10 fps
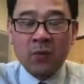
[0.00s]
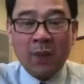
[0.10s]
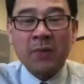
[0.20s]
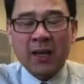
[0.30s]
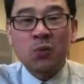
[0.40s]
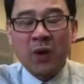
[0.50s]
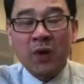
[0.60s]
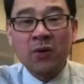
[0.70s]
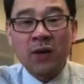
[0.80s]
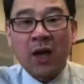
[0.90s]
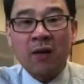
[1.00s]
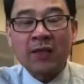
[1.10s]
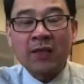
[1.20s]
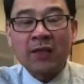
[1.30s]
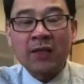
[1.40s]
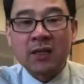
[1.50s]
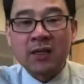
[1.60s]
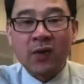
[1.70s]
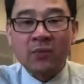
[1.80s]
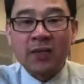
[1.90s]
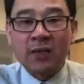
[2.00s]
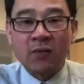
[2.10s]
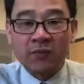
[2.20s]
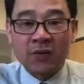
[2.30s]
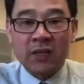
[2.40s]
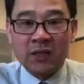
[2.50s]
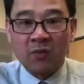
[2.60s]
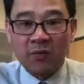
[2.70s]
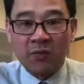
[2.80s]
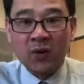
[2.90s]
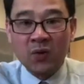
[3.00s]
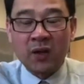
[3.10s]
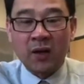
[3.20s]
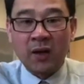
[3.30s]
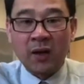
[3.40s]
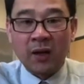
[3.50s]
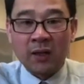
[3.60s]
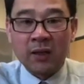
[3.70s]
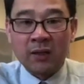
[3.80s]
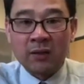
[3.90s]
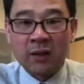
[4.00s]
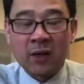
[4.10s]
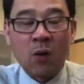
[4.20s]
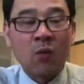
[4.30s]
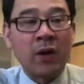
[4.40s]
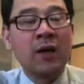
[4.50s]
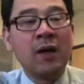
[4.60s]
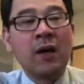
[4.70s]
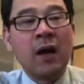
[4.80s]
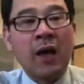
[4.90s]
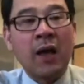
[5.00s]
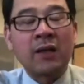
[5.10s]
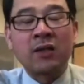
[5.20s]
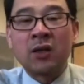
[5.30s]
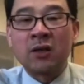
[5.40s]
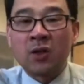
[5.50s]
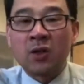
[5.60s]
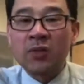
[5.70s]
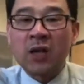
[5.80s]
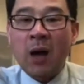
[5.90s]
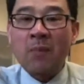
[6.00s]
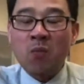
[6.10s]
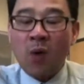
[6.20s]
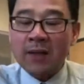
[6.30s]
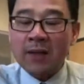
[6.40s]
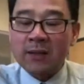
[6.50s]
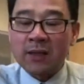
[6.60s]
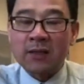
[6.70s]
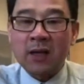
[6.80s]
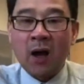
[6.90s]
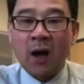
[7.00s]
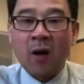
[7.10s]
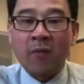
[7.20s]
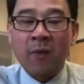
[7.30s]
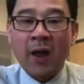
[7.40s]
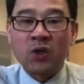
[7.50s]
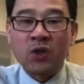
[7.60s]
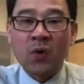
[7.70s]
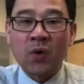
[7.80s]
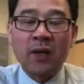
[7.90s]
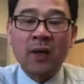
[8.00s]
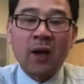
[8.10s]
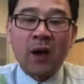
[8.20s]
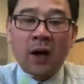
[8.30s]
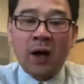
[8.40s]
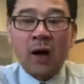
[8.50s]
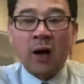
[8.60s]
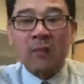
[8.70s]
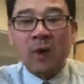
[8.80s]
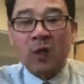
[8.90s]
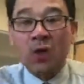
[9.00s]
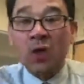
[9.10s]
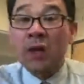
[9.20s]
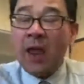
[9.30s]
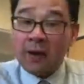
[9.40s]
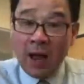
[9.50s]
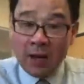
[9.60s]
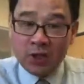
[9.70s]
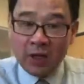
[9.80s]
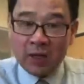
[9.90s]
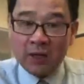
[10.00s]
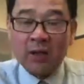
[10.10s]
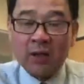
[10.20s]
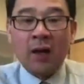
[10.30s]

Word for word: right? Because we learn a lot of lessons from seasonal the seasonal flu, uh, the, the, don't we? Uh, and so those common practices of ensuring um, good hand hygiene,